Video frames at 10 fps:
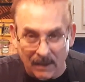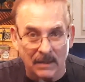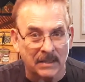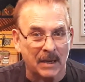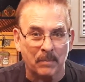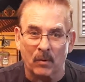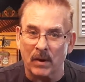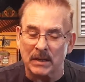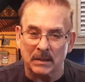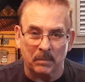simple
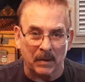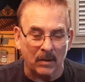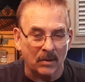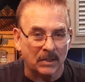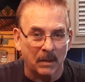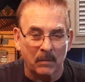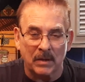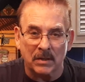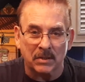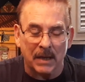recipe. You see, we
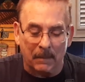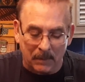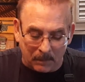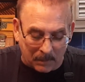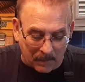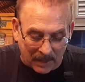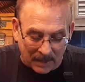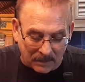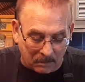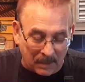just chopped up
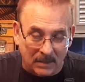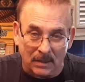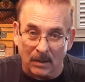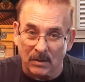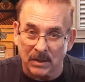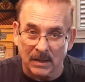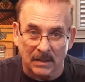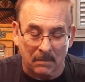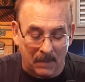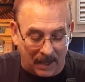tomatoes, mixed a little
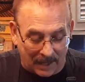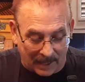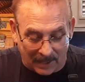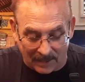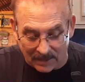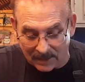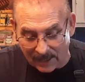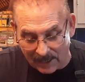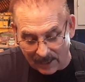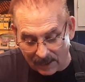cheese and mayonnaise.
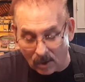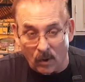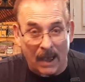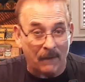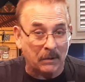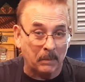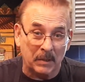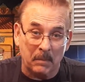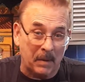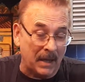You don't have to
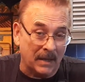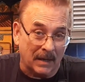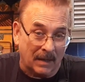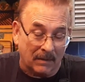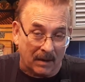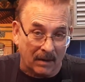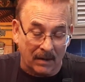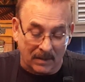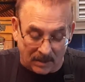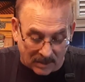put the bacon in there.
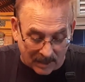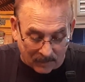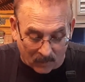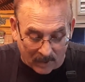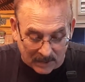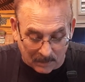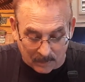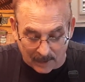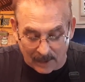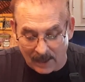It's a simple
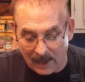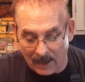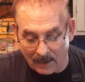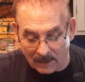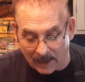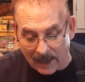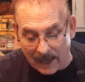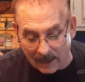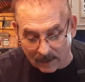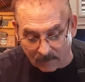recipe. The
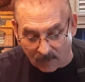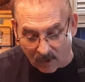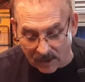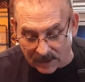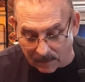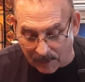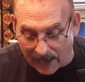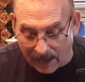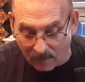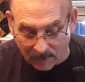cake, as far as the
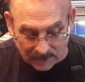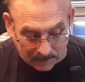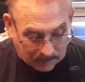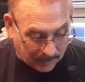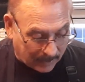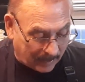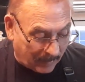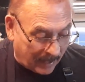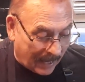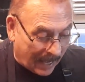pie recipe,
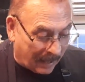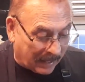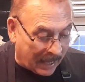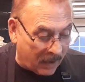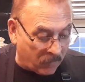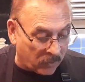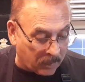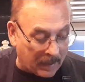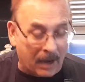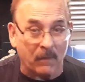I gave you
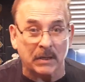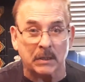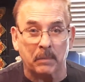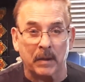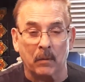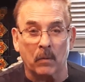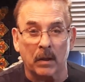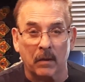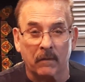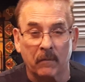the pie recipe in
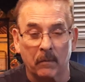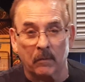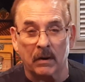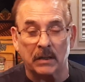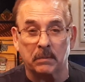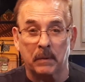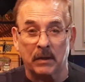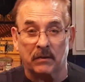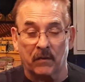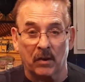one of the
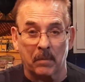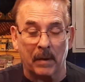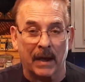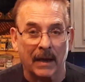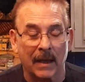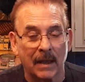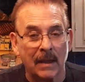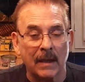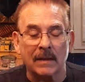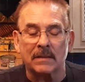recipes further back.
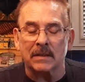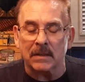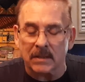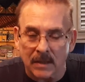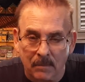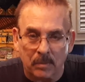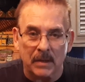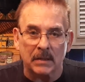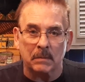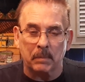It's the
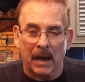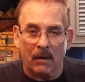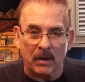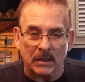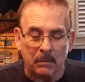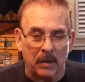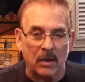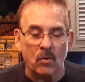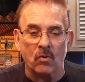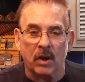simplest pie recipe.
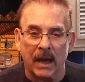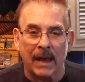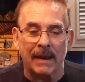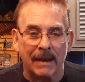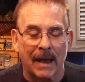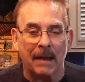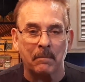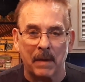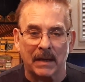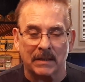You
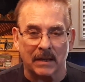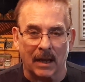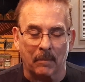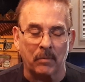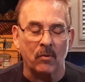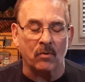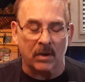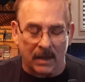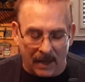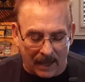cannot mess it up. You
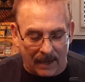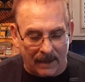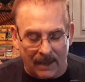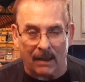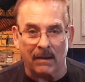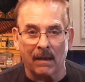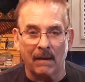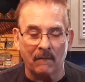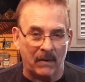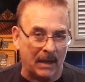cannot
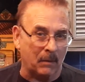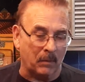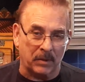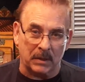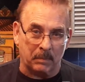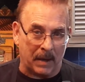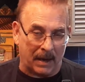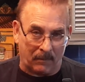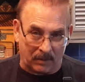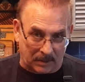fail with this
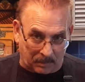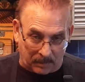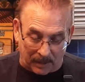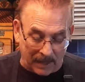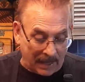pie recipe.